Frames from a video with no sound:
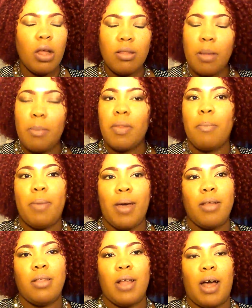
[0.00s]
Some of the
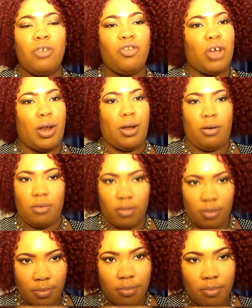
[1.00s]
best
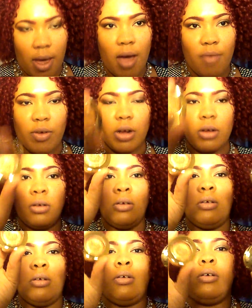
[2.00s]
eyeshadows ever
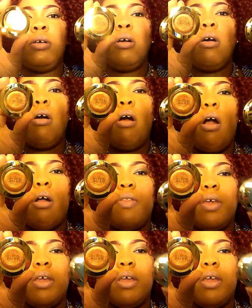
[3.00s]
are